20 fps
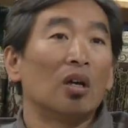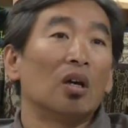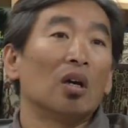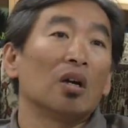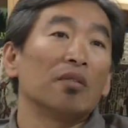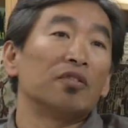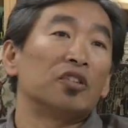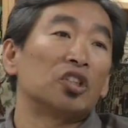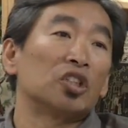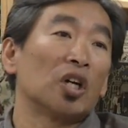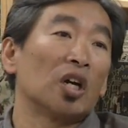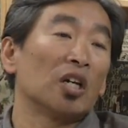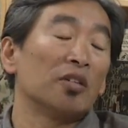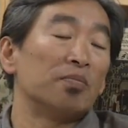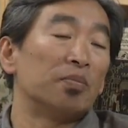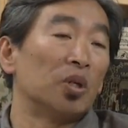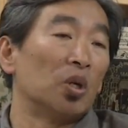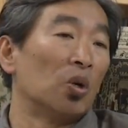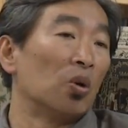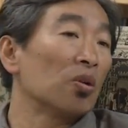I've
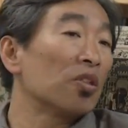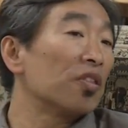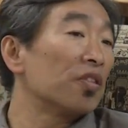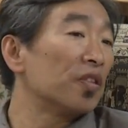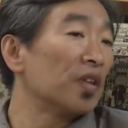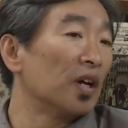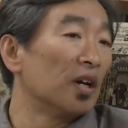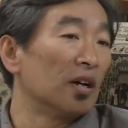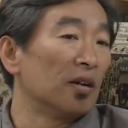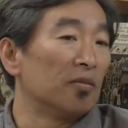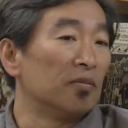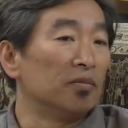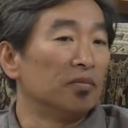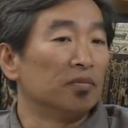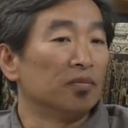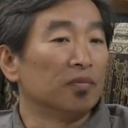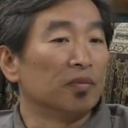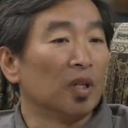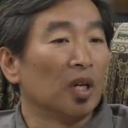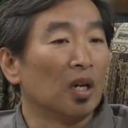tried both.
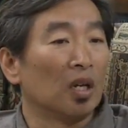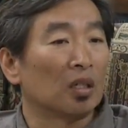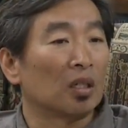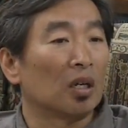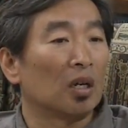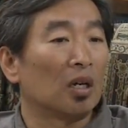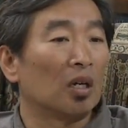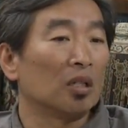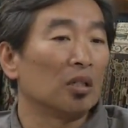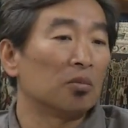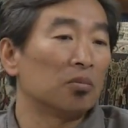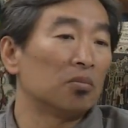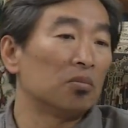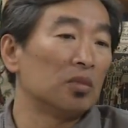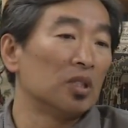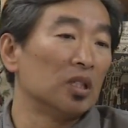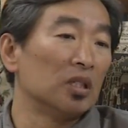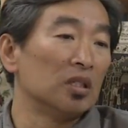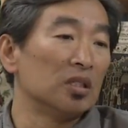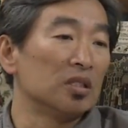A
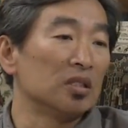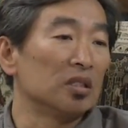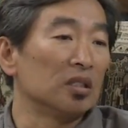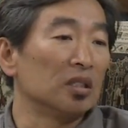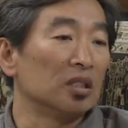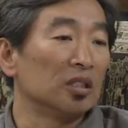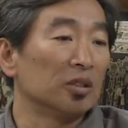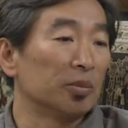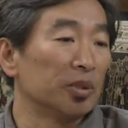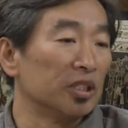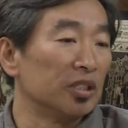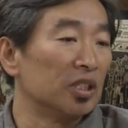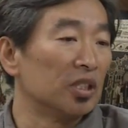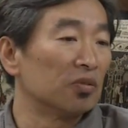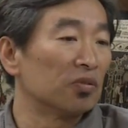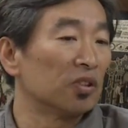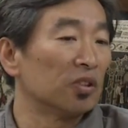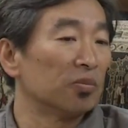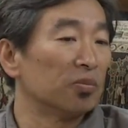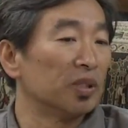column is a little bit
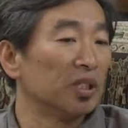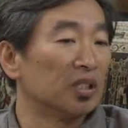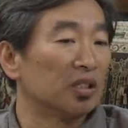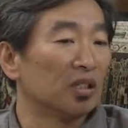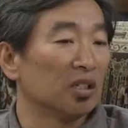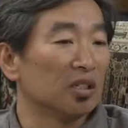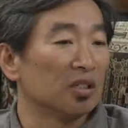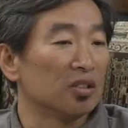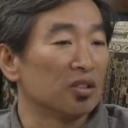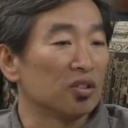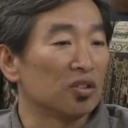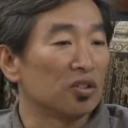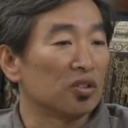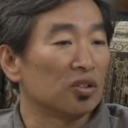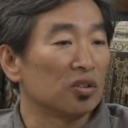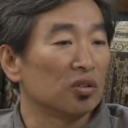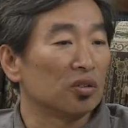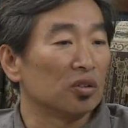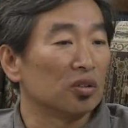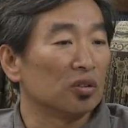different
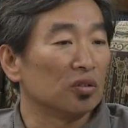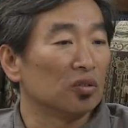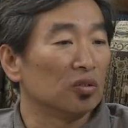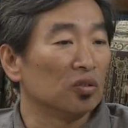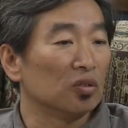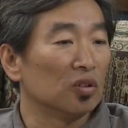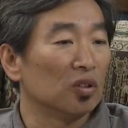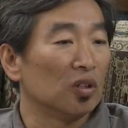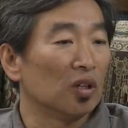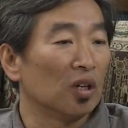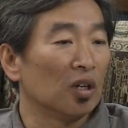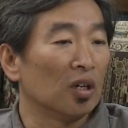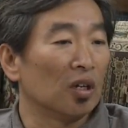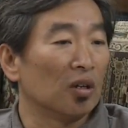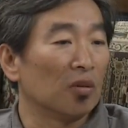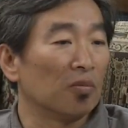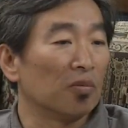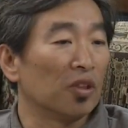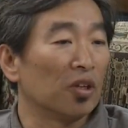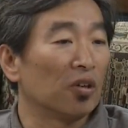because
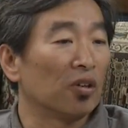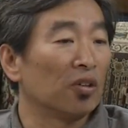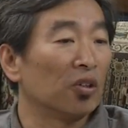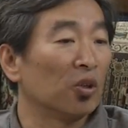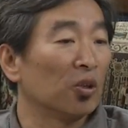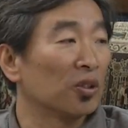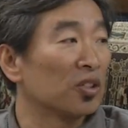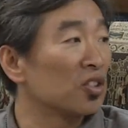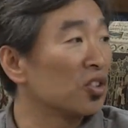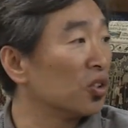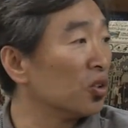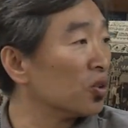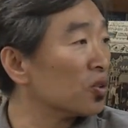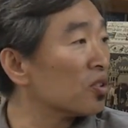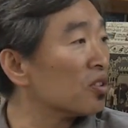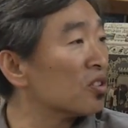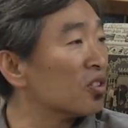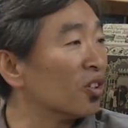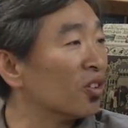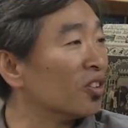there are no
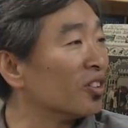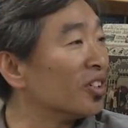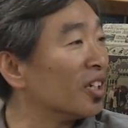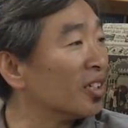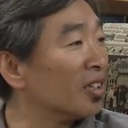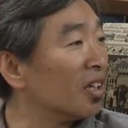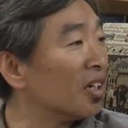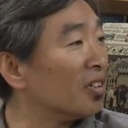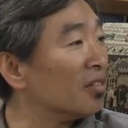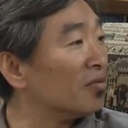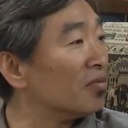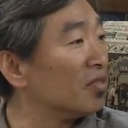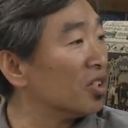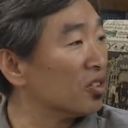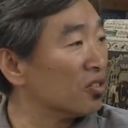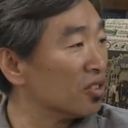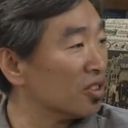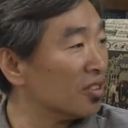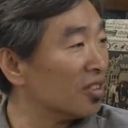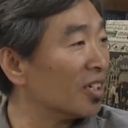excuses on the deadline.
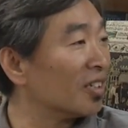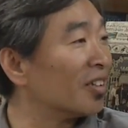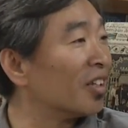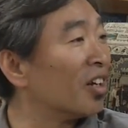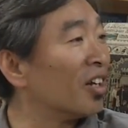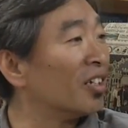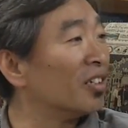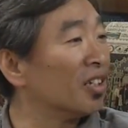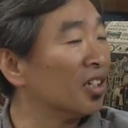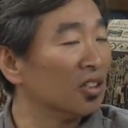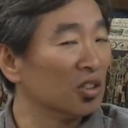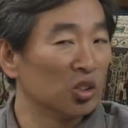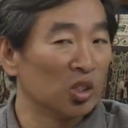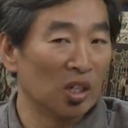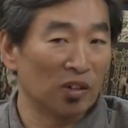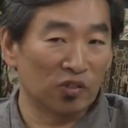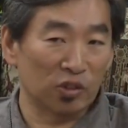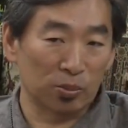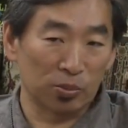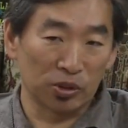There's a deadline, and you
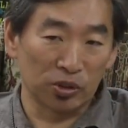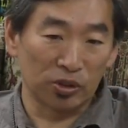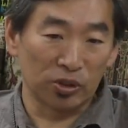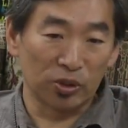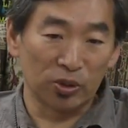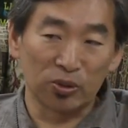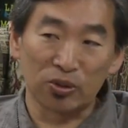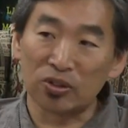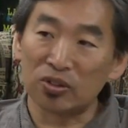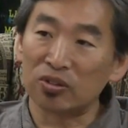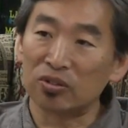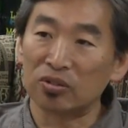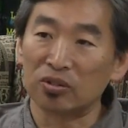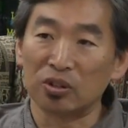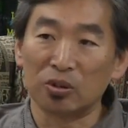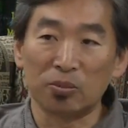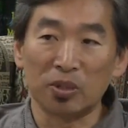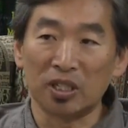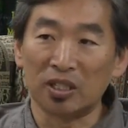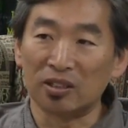have to produce
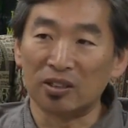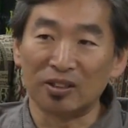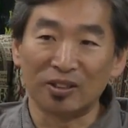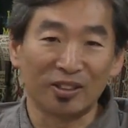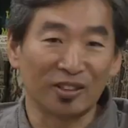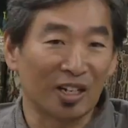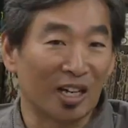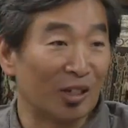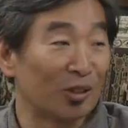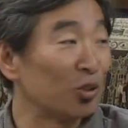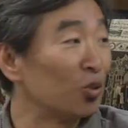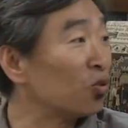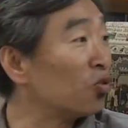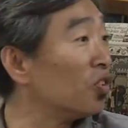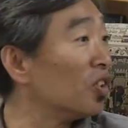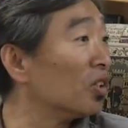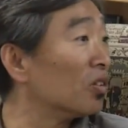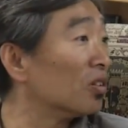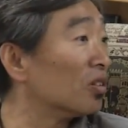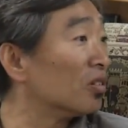no matter how you
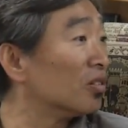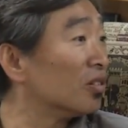feel.